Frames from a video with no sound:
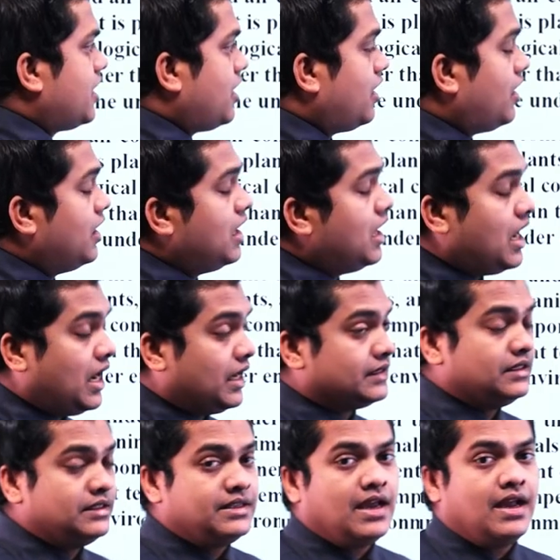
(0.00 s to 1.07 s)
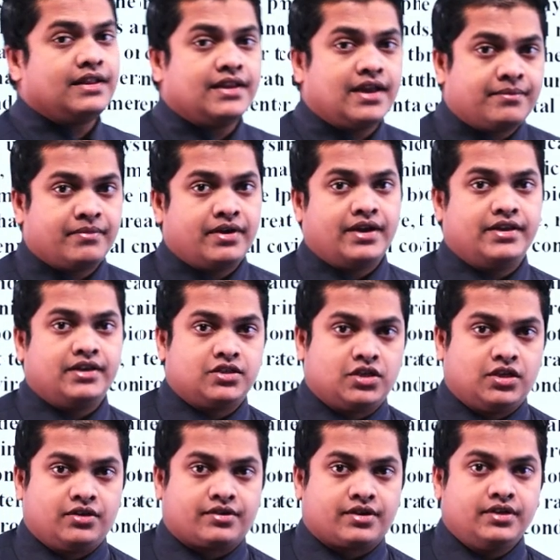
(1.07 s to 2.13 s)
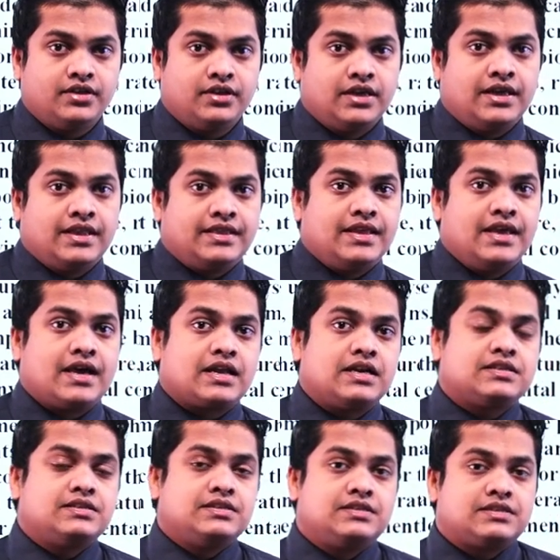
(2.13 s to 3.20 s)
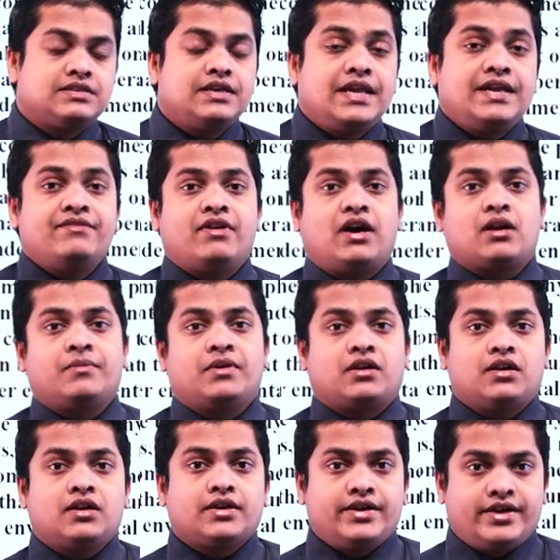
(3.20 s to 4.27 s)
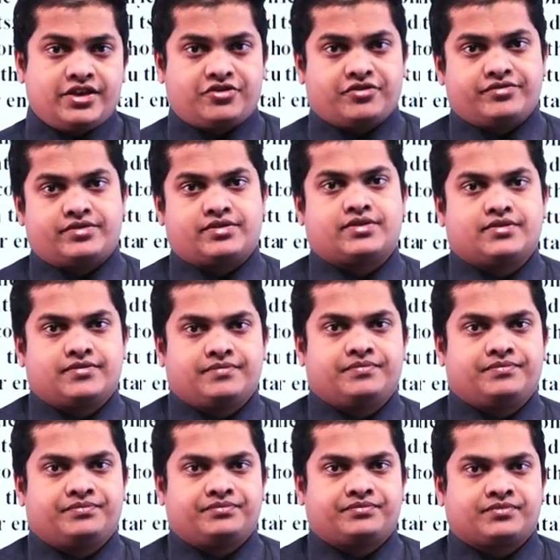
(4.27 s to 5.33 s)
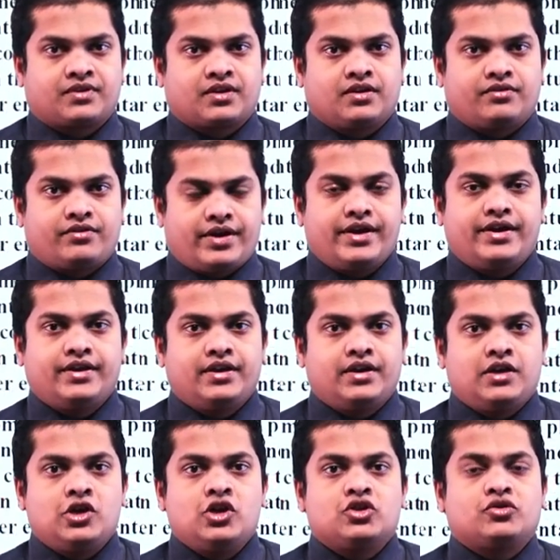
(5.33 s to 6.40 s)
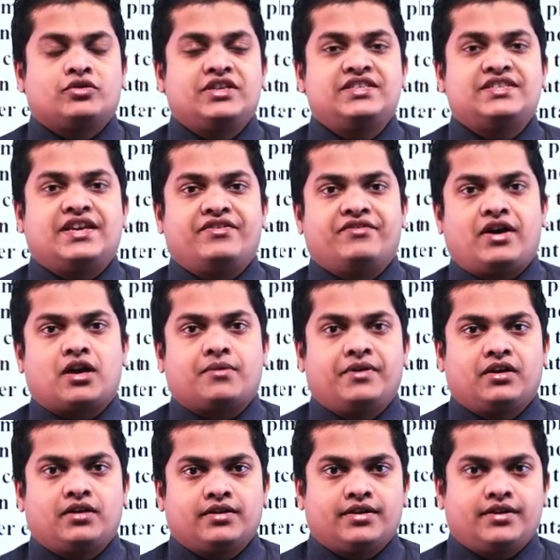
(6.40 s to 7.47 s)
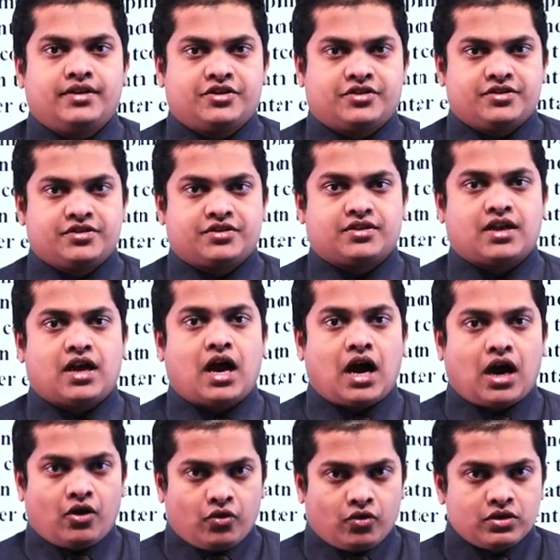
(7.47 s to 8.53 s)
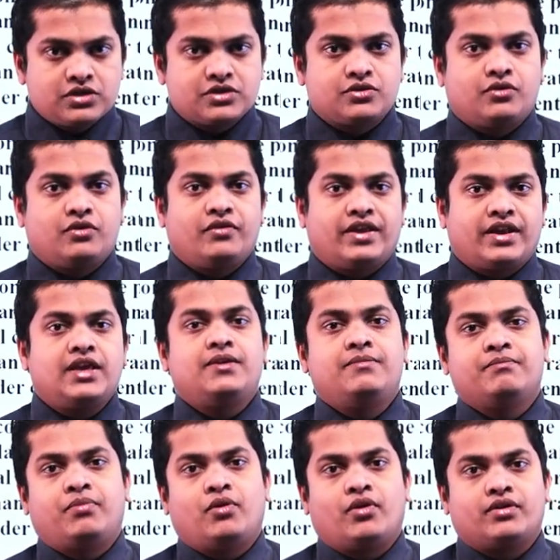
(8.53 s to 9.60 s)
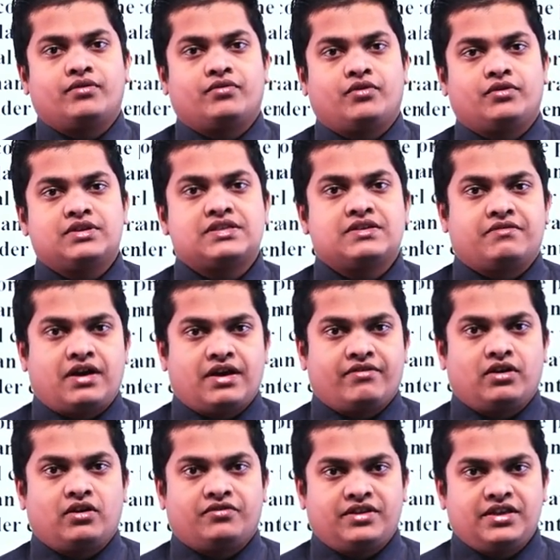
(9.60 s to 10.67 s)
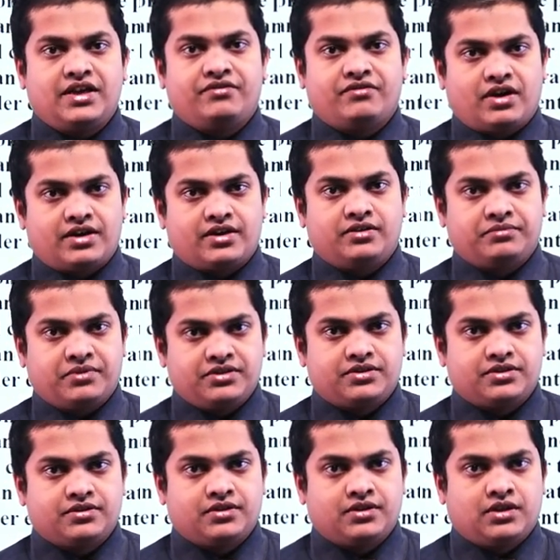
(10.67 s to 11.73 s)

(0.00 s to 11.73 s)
Other than that, my dear children, there are certain environmental conditions, right? So these environmental conditions are also very important for the survival of the environment,